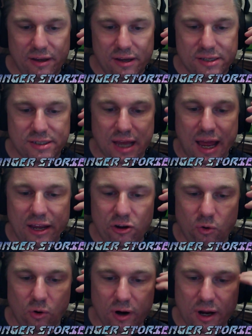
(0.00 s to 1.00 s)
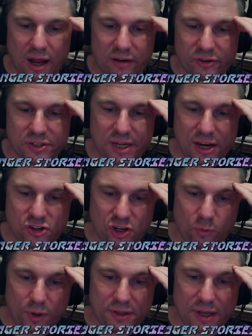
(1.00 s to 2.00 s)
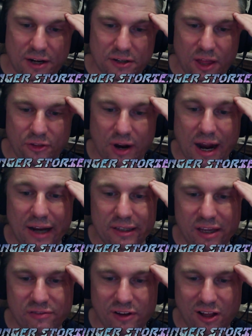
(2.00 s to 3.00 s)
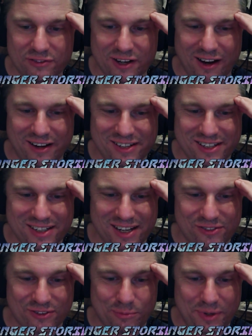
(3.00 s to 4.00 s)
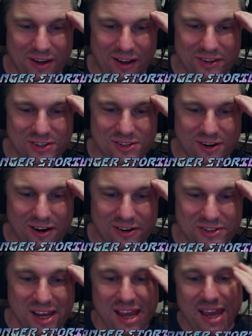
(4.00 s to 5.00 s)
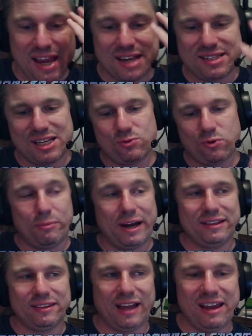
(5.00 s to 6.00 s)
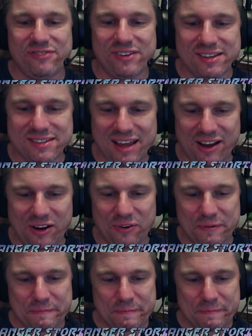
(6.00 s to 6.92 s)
psi-core conversation with yet another highly evolved consciousness from beyond the stars? Is this what my life is now?